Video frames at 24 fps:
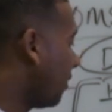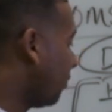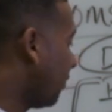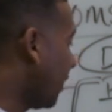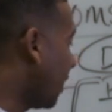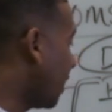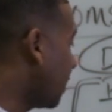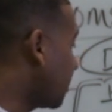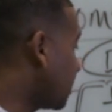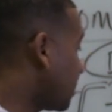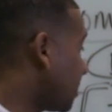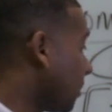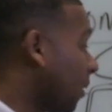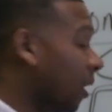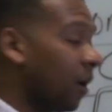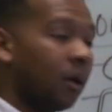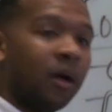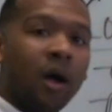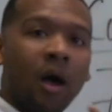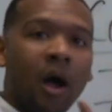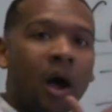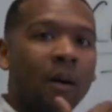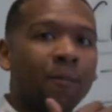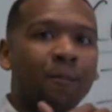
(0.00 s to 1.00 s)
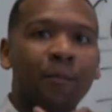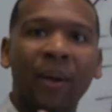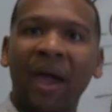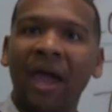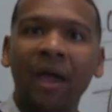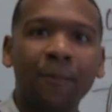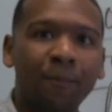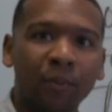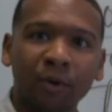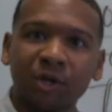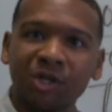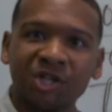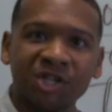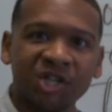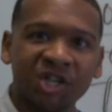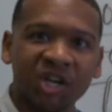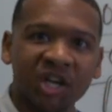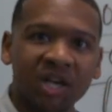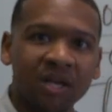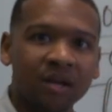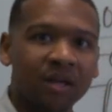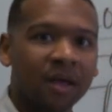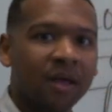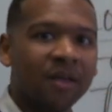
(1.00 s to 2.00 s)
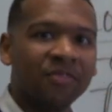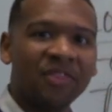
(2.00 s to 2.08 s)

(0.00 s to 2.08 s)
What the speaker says: There's a paper sheet